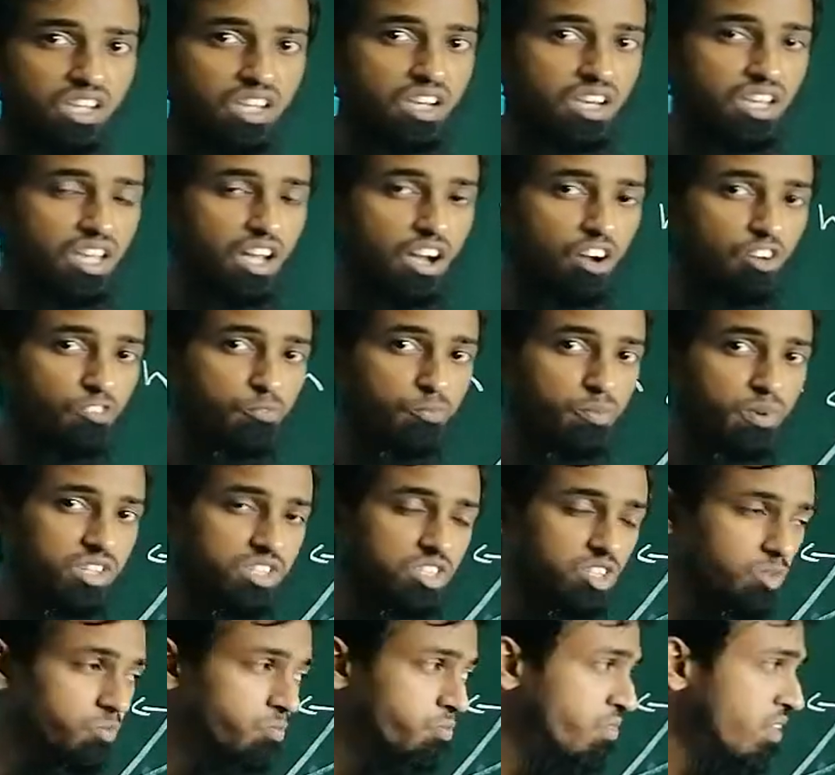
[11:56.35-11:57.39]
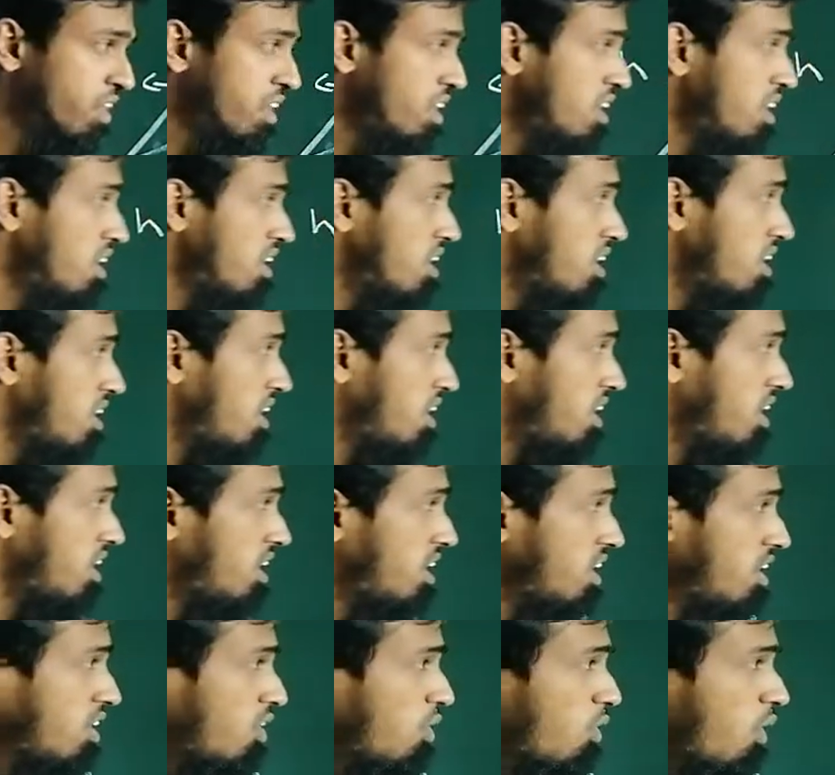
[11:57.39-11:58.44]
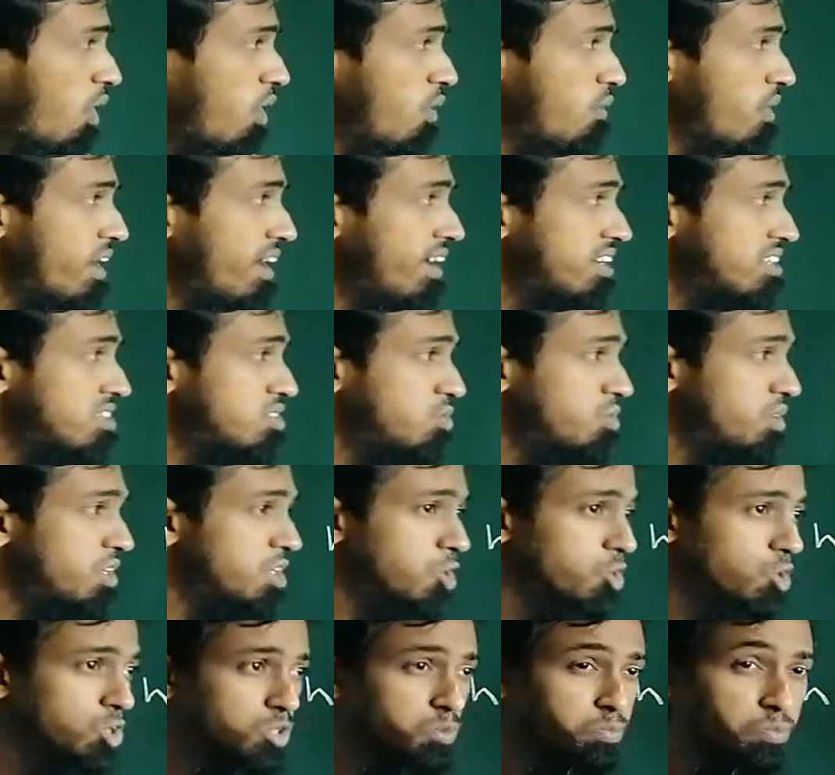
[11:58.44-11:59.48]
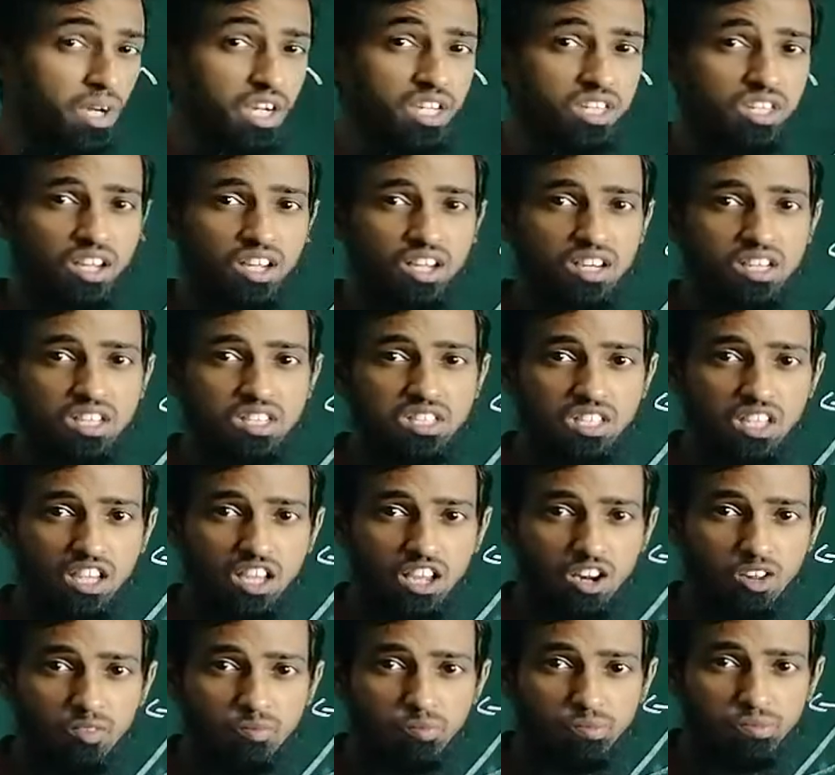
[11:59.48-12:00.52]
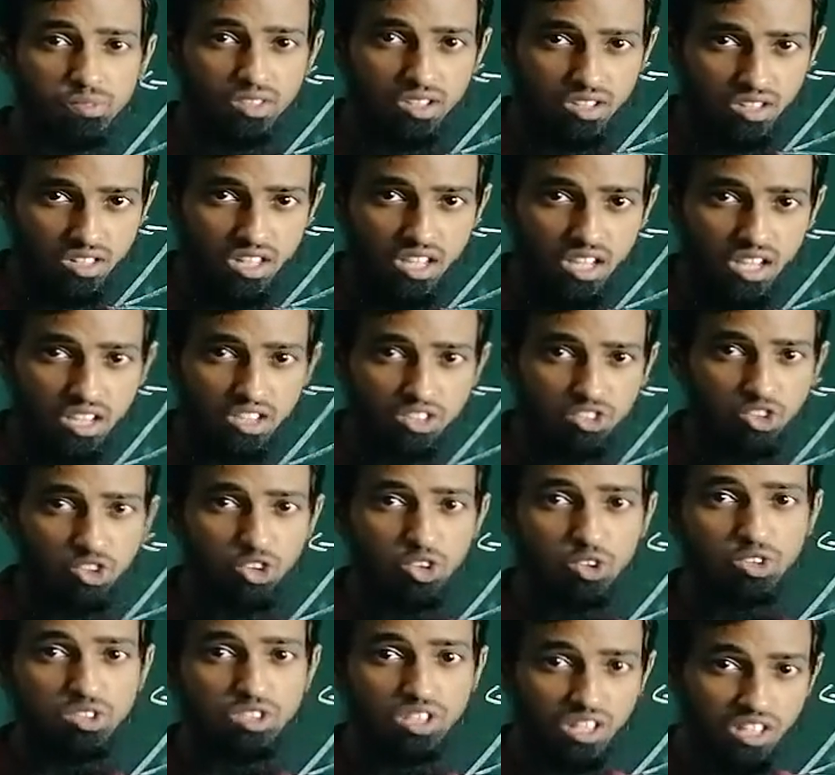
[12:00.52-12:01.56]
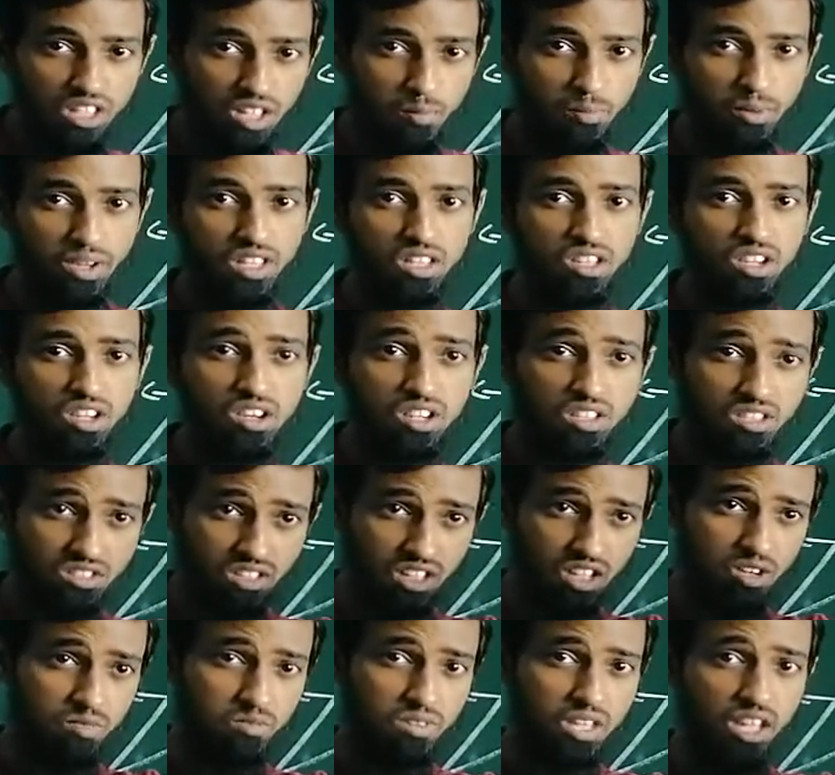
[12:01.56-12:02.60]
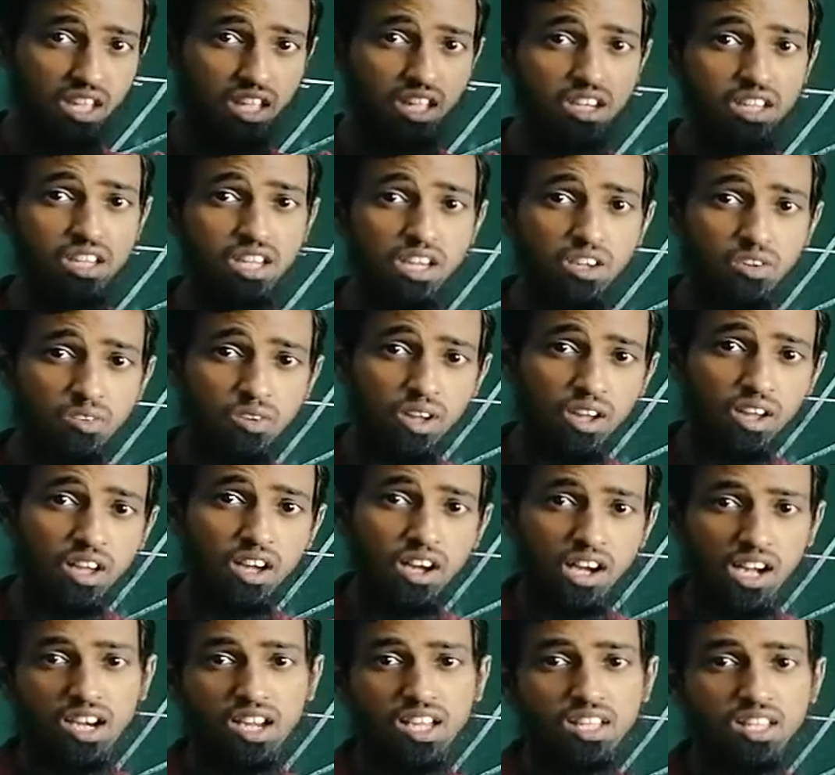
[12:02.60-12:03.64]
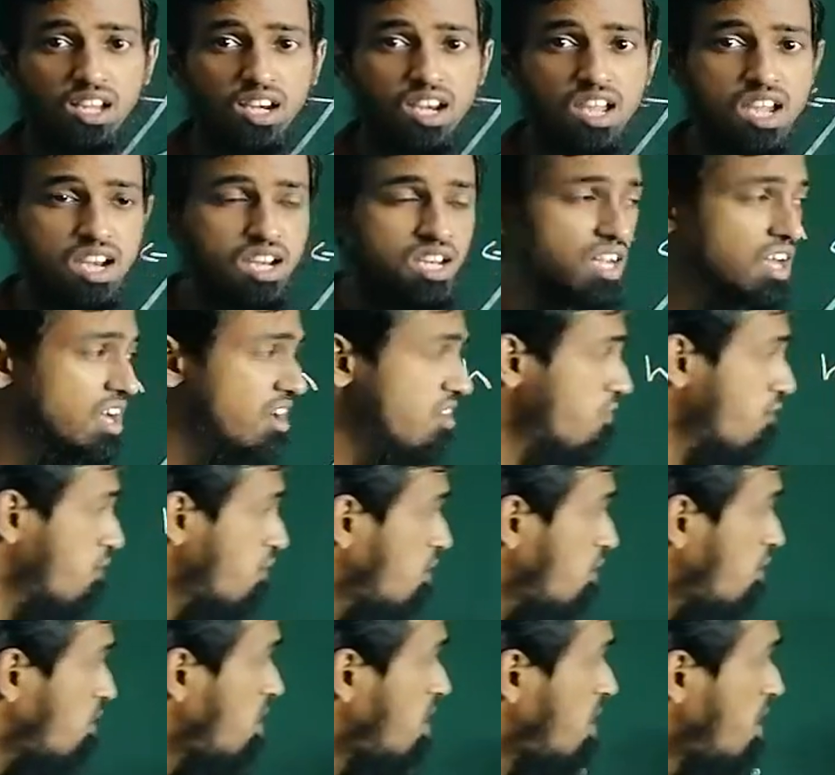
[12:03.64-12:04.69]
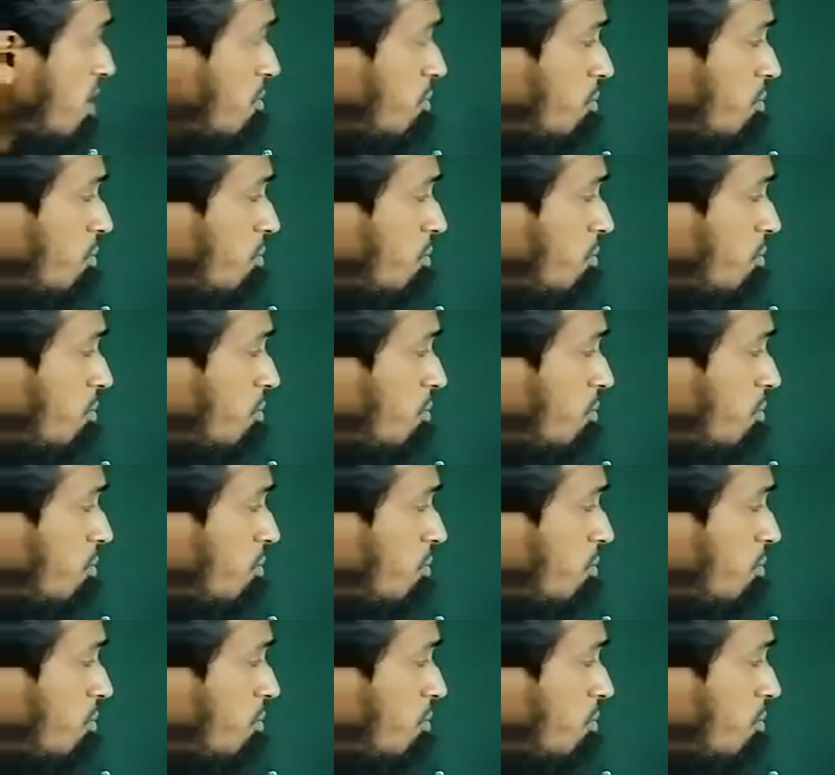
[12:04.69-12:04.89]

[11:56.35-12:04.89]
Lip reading: area of prism, always we use Pythagoras theorem there. So using the Pythagoras theorem, they can give another data for